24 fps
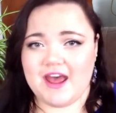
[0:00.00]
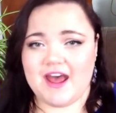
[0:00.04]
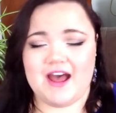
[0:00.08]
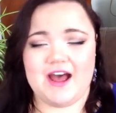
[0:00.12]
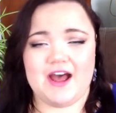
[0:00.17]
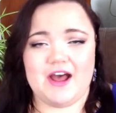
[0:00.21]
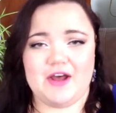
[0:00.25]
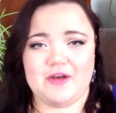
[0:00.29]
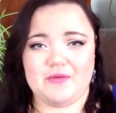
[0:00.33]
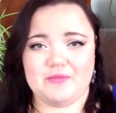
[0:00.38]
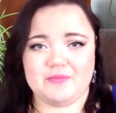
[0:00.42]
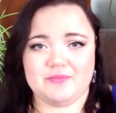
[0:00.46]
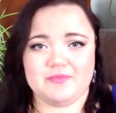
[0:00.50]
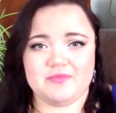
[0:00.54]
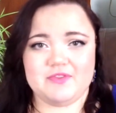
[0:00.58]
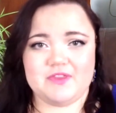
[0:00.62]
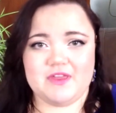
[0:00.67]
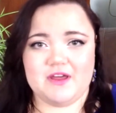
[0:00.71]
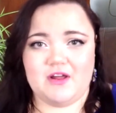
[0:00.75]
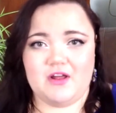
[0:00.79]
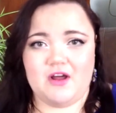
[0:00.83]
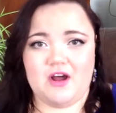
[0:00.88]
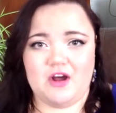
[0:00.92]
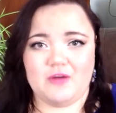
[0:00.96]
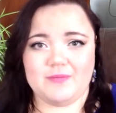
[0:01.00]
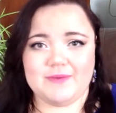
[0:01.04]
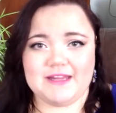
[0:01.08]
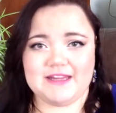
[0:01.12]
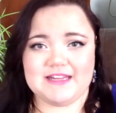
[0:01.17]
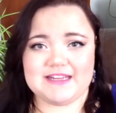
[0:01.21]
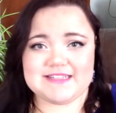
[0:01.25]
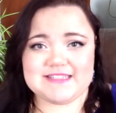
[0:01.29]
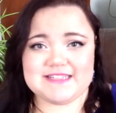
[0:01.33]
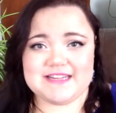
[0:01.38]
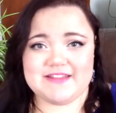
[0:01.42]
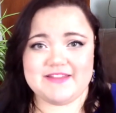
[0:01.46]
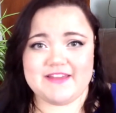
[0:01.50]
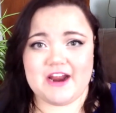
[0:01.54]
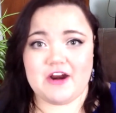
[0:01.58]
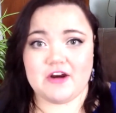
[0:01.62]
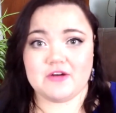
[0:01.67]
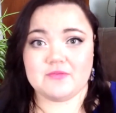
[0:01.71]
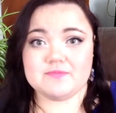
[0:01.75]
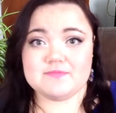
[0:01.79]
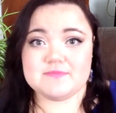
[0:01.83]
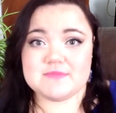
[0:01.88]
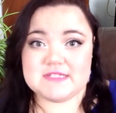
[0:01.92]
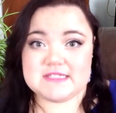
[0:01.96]
Um, they'll all be listed
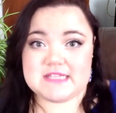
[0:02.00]
there.